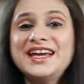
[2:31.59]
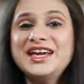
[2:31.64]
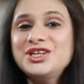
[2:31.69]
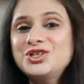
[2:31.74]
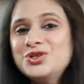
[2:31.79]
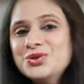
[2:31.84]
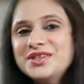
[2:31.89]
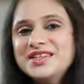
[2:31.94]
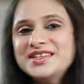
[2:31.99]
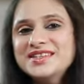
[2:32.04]

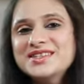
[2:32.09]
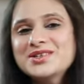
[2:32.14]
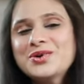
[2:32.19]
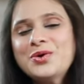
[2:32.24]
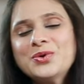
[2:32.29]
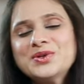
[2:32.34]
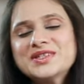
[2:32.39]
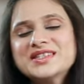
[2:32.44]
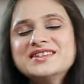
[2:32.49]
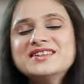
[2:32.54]
Into this
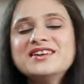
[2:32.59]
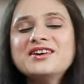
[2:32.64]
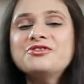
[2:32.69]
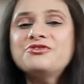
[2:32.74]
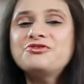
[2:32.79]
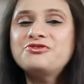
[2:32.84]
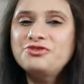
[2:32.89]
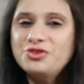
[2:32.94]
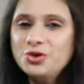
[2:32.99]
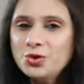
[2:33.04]
goes in a
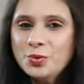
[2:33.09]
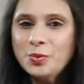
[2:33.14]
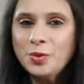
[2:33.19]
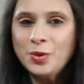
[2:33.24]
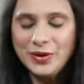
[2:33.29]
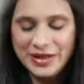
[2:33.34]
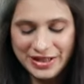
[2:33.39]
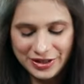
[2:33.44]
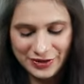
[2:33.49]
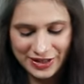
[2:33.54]
few
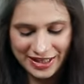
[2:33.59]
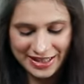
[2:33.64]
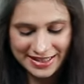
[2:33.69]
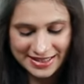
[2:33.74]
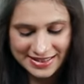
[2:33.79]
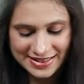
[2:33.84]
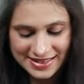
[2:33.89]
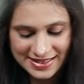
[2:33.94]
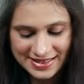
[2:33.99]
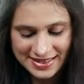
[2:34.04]
more
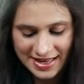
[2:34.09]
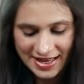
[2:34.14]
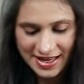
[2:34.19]
ingredients.